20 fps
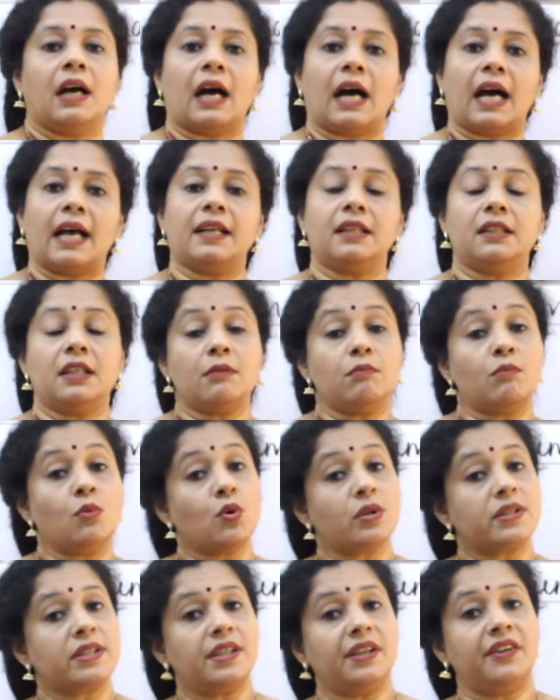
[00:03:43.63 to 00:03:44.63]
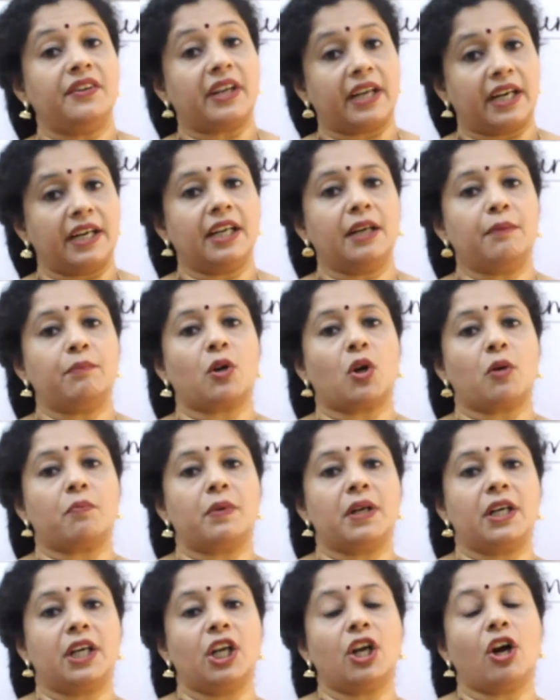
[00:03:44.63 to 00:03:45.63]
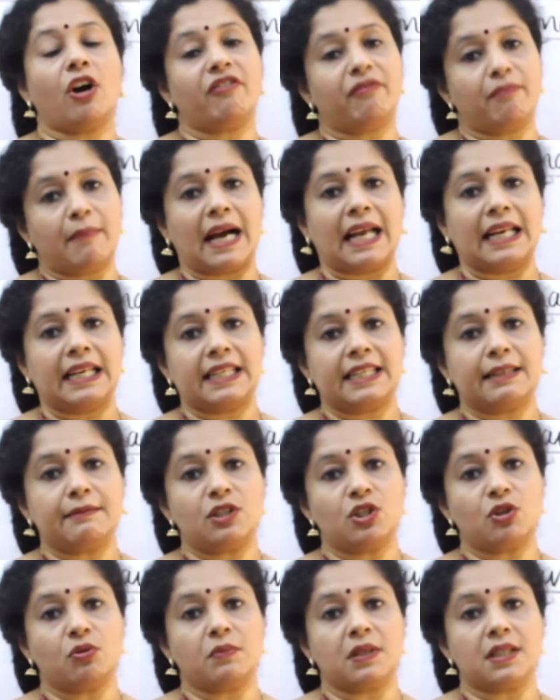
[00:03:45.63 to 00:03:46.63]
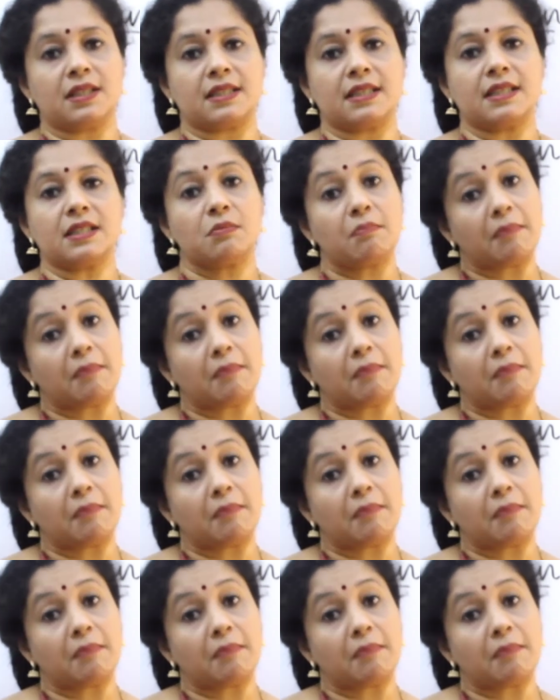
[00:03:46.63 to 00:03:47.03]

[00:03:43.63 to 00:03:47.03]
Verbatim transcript: Another most dreaded property of malignant tumors is